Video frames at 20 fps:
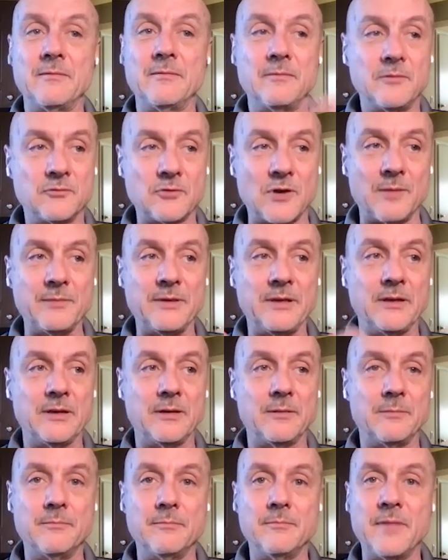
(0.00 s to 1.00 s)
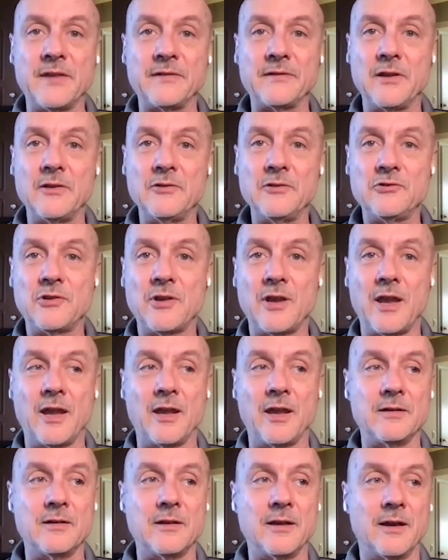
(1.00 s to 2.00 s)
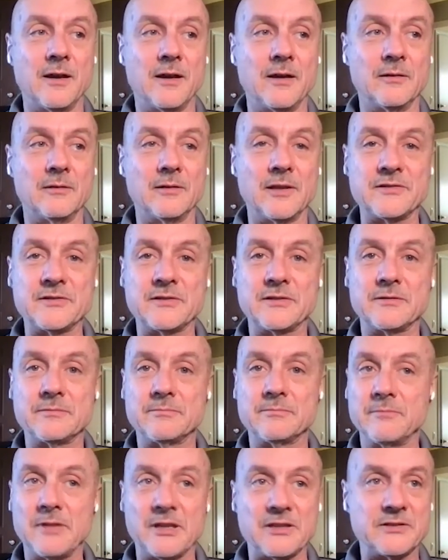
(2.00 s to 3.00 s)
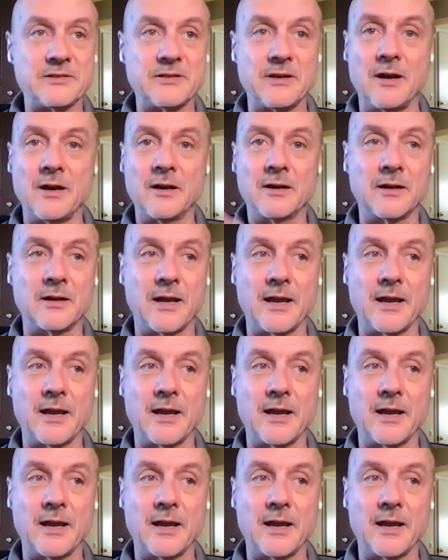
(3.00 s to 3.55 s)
drop me a message, and let's talk.